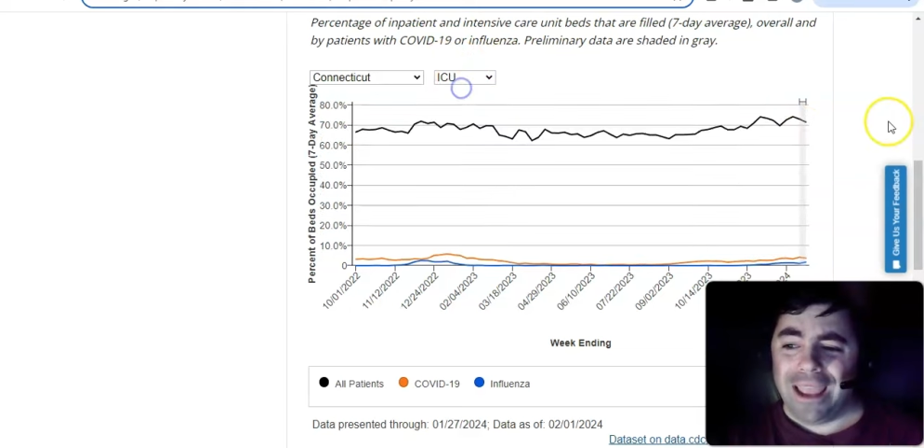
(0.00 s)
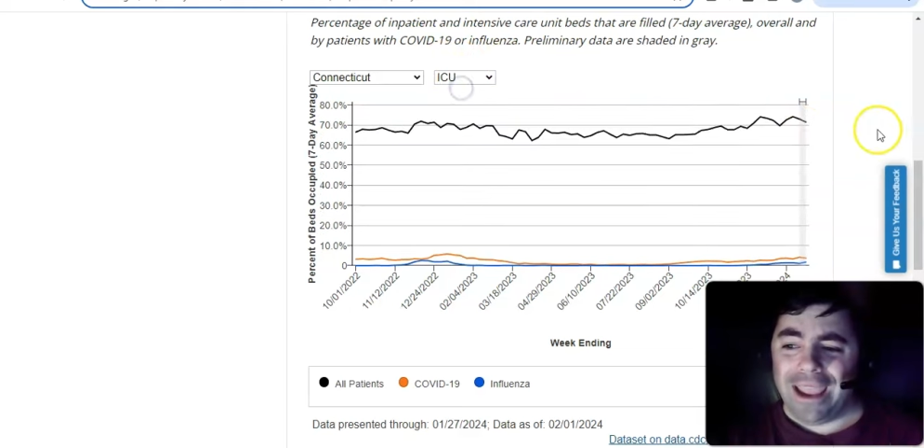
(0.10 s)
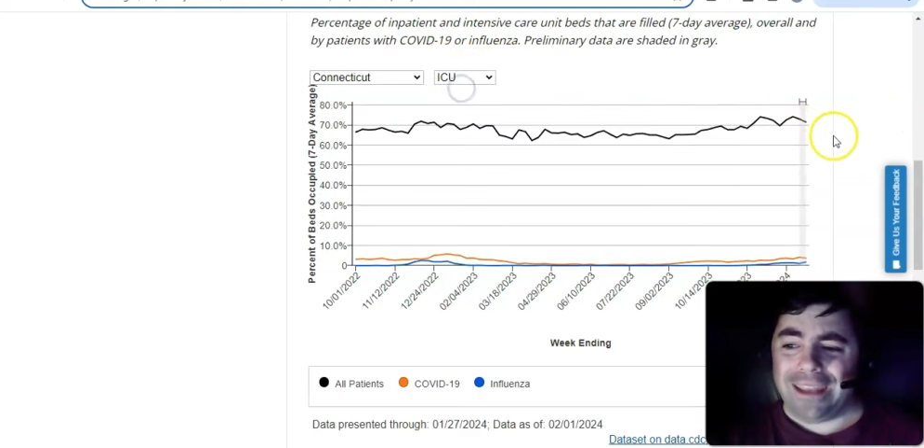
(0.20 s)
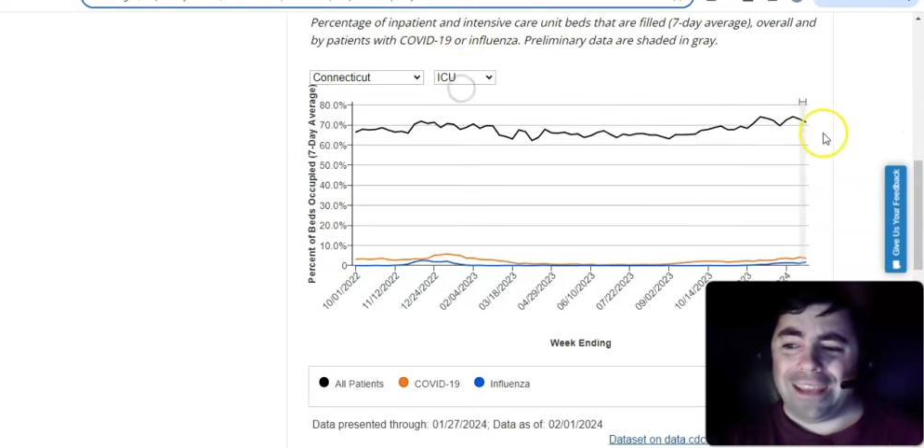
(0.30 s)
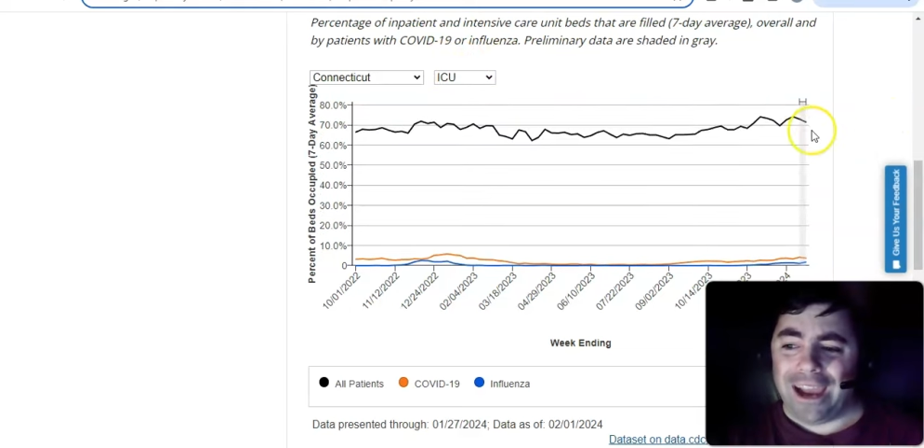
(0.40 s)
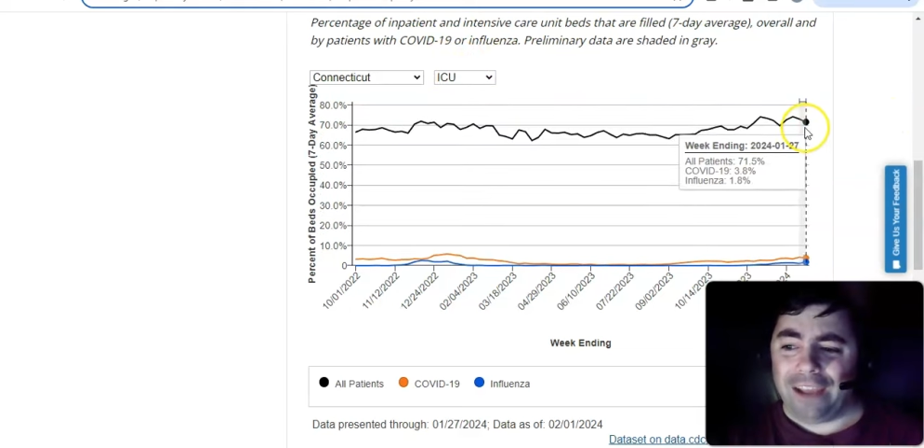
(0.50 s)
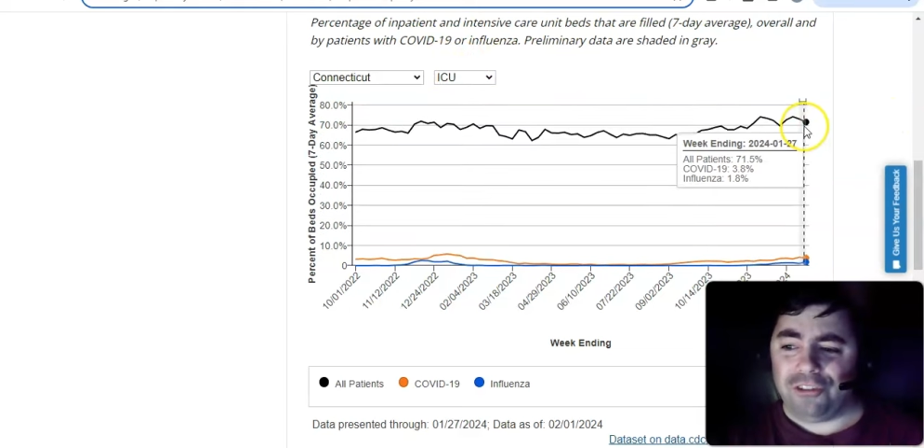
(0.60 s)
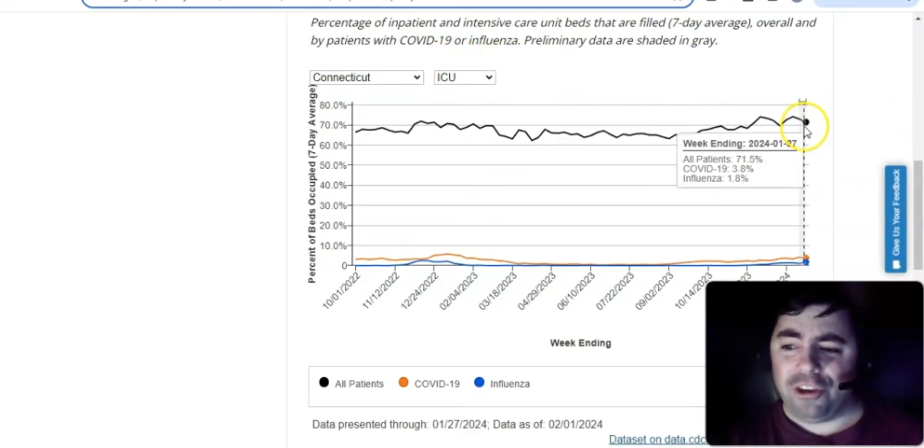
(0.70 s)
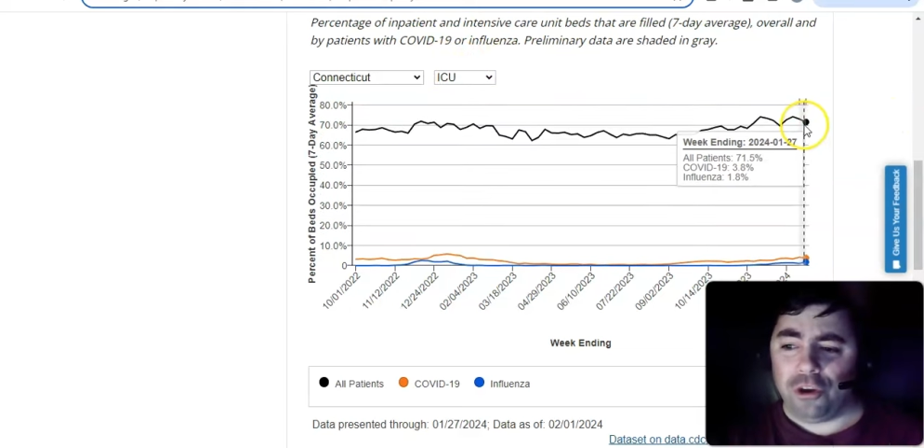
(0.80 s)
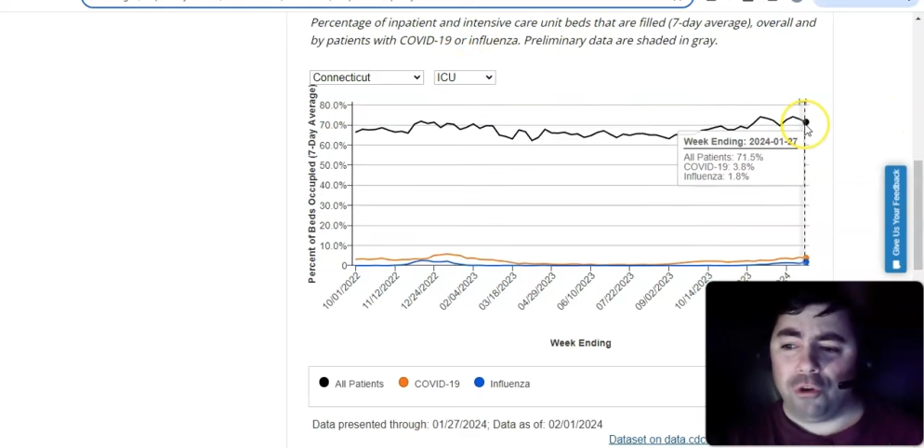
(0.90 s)
and the
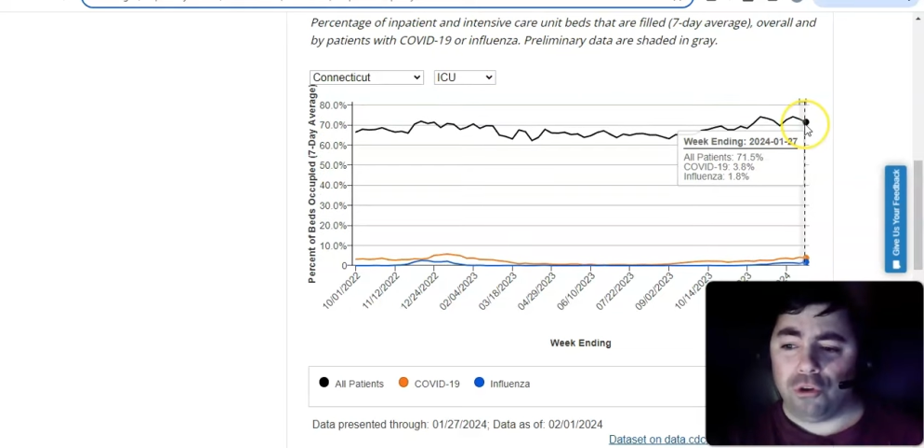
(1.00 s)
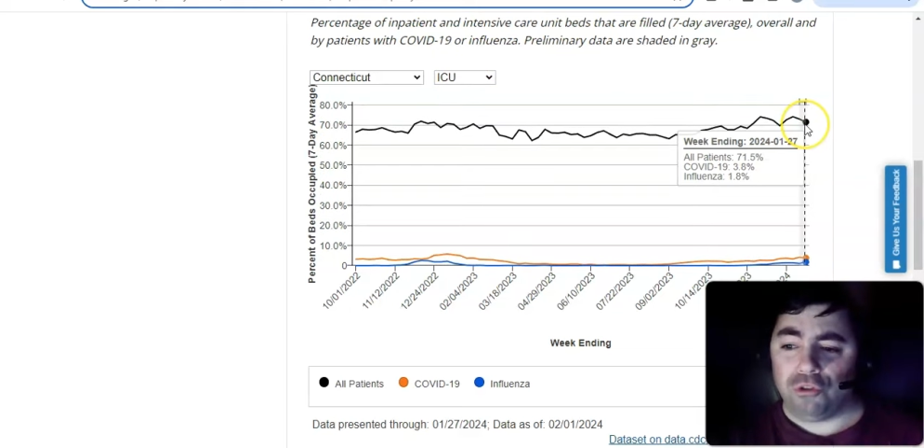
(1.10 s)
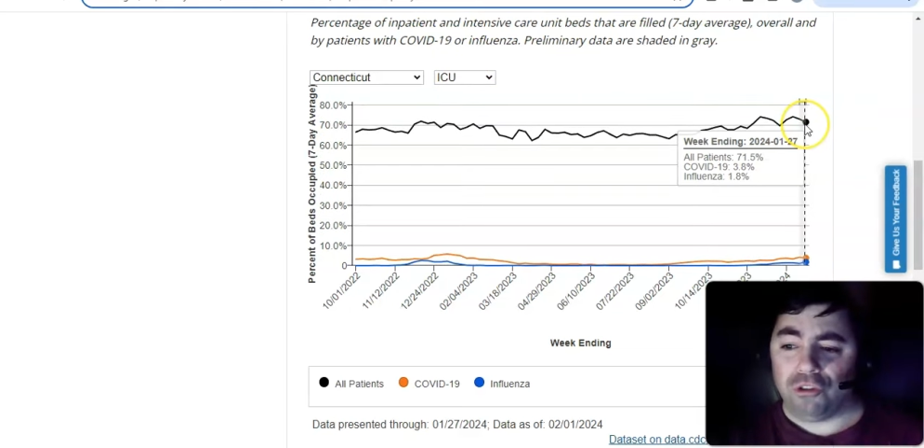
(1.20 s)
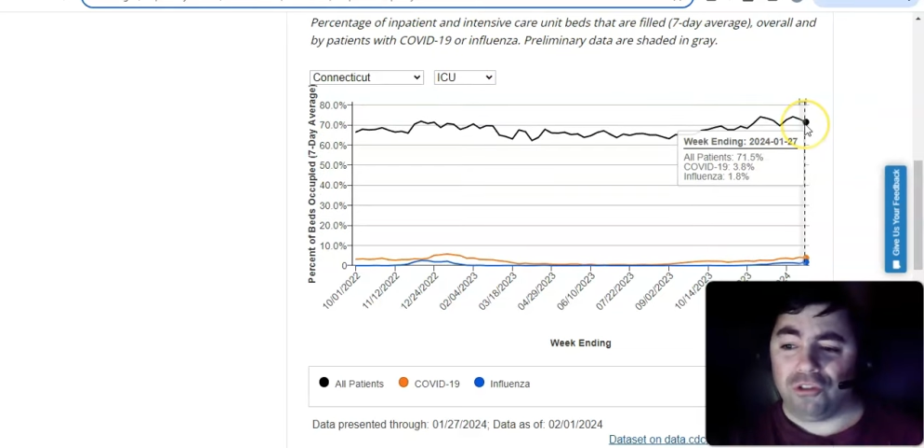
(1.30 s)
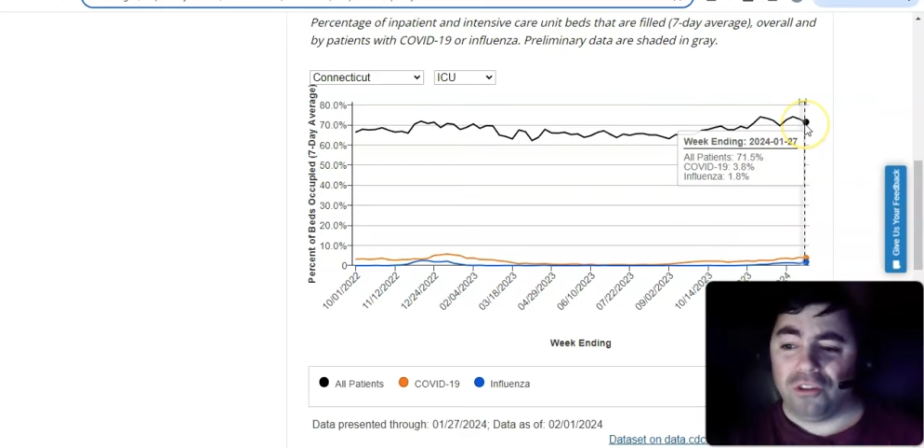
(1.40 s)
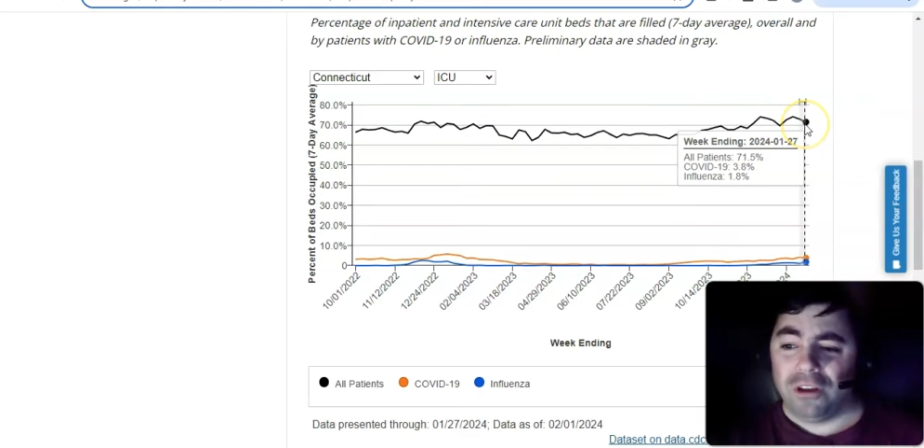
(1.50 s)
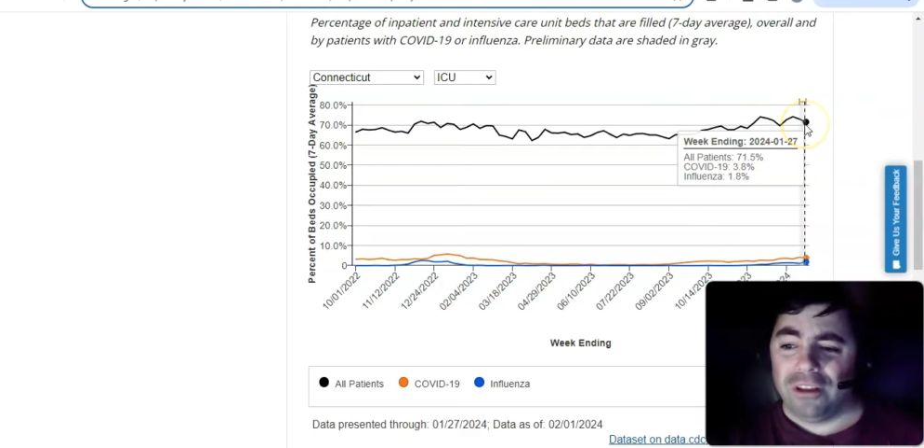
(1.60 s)
ICU usage,